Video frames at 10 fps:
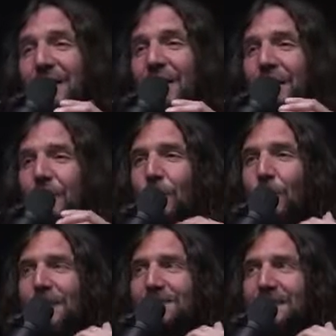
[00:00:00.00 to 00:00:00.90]
though, it
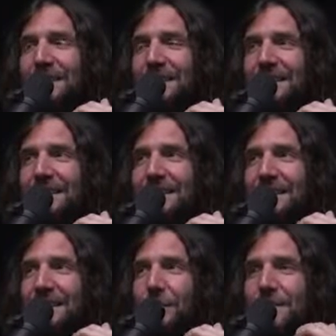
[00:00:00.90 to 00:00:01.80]
wasn't
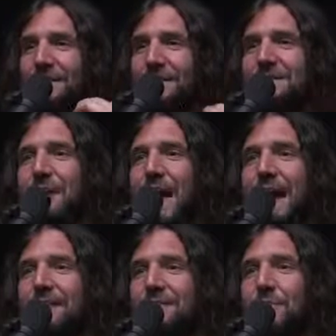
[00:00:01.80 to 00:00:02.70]
as
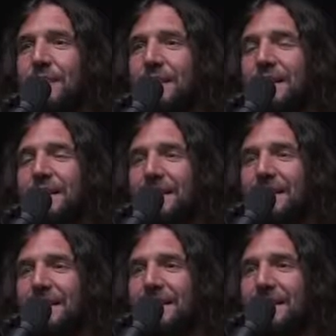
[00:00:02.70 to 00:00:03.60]
bad as what
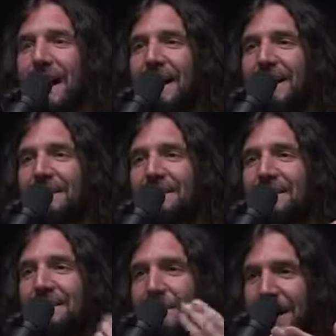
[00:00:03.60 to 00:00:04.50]
I
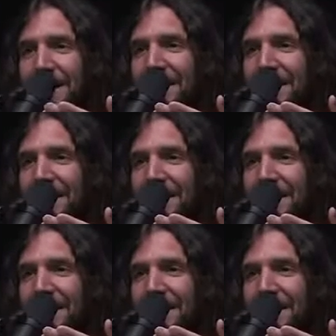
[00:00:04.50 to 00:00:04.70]
anticipated.